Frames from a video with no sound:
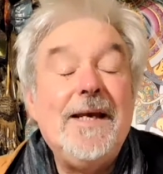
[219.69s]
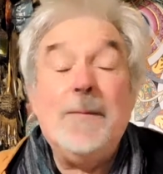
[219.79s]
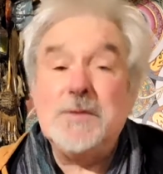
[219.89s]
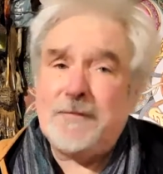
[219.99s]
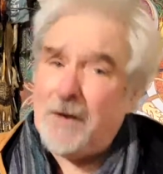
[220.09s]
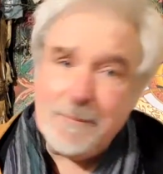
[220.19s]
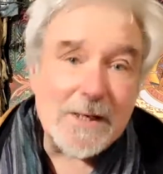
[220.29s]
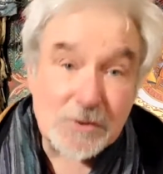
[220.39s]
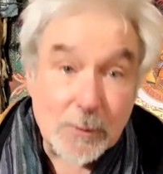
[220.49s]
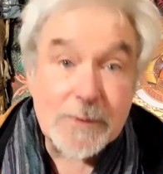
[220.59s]
it was a very
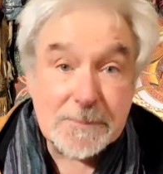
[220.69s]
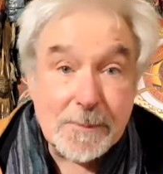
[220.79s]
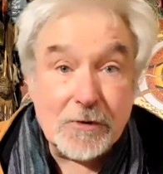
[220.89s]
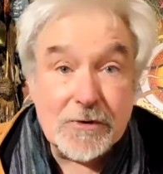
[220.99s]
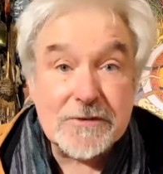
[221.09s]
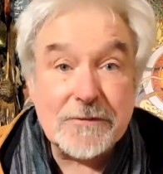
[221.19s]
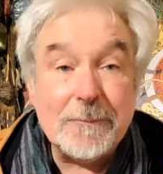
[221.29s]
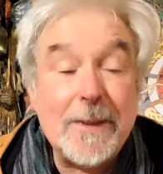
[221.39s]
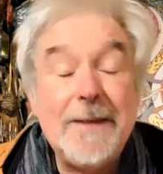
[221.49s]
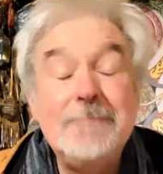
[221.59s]
magical experience for
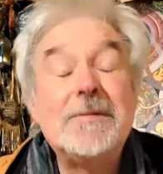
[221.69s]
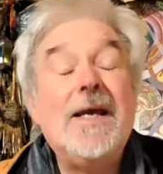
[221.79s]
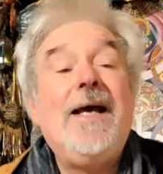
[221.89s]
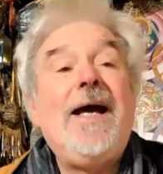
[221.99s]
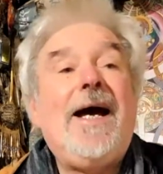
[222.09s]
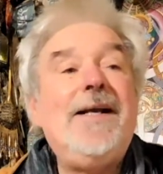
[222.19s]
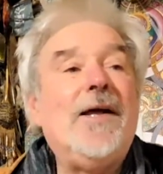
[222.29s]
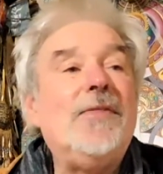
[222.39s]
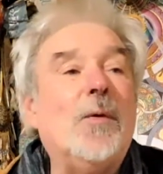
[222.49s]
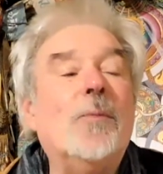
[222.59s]
me. And
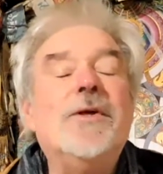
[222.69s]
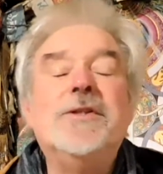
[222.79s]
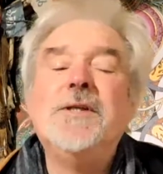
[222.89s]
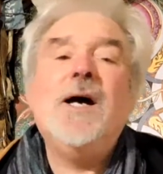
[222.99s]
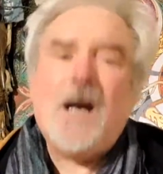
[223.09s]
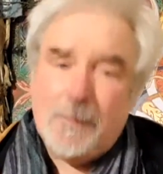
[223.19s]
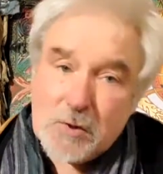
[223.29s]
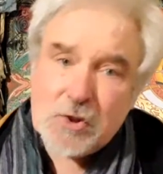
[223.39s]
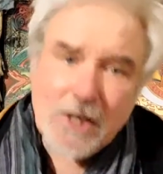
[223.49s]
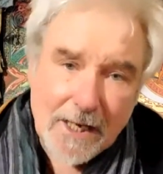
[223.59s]
I thought that I
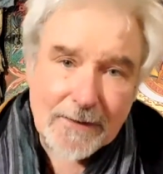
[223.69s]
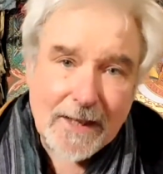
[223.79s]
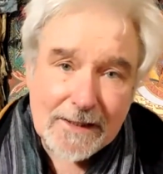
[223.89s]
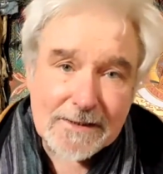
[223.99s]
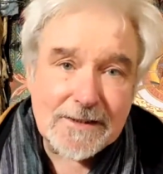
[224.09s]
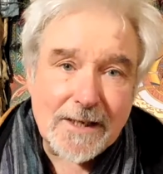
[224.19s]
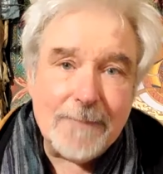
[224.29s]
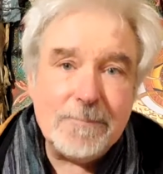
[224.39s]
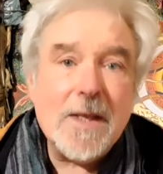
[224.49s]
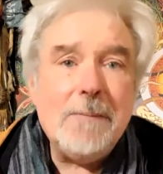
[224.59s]
would share that
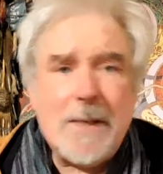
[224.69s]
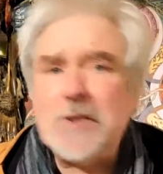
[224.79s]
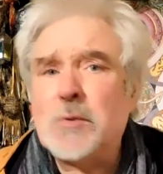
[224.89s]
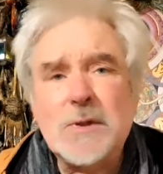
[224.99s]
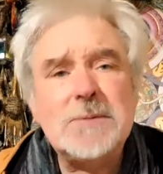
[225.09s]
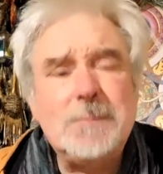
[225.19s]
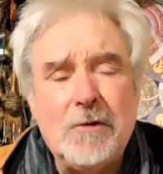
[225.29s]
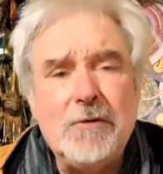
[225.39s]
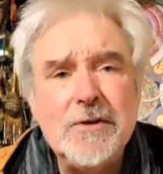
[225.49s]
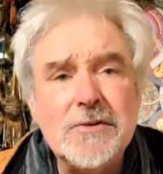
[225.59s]
magical
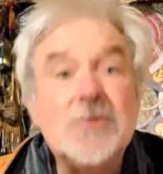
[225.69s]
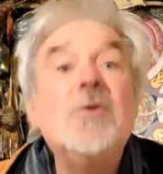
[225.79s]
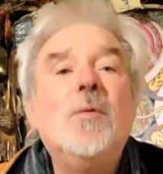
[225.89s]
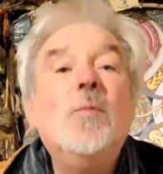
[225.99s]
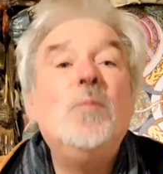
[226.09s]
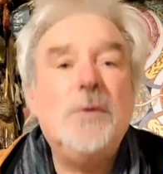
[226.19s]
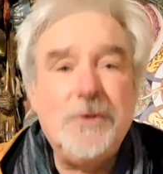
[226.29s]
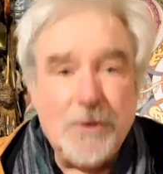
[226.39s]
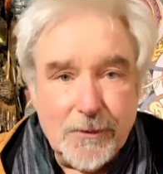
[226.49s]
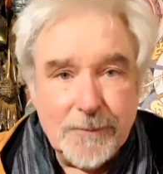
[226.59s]
experience
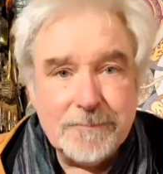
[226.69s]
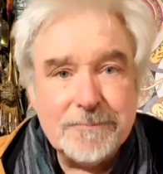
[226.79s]
with you.